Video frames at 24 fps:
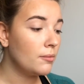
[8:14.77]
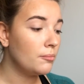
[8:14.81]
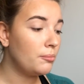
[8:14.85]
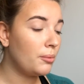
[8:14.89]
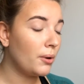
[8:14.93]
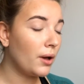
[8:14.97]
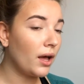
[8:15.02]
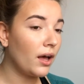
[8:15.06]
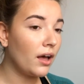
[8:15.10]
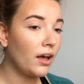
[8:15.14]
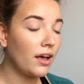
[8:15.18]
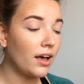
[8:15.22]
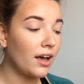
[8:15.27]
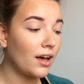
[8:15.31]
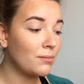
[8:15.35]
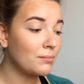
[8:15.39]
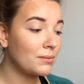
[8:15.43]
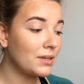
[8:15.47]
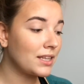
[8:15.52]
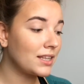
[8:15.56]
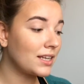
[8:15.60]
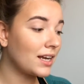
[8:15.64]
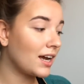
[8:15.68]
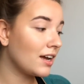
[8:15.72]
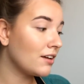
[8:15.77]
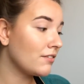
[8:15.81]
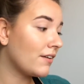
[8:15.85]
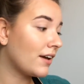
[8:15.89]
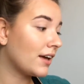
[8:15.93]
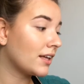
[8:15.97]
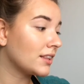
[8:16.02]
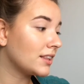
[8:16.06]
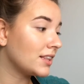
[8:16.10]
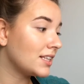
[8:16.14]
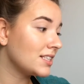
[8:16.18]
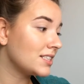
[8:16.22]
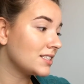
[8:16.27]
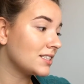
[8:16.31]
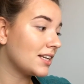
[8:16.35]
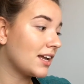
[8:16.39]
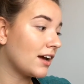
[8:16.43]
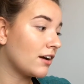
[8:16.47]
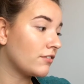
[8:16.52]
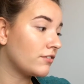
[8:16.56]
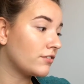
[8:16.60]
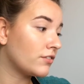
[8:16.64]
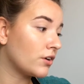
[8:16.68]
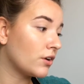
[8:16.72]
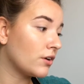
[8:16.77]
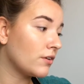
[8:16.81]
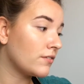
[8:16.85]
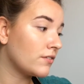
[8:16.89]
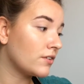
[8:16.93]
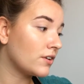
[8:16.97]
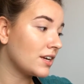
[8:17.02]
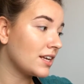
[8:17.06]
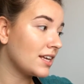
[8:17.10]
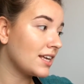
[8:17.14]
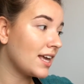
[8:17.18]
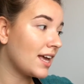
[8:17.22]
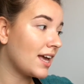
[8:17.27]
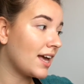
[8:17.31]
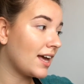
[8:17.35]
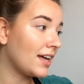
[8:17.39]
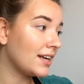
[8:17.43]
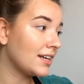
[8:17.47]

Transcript: but I mean, I've had this now for over a year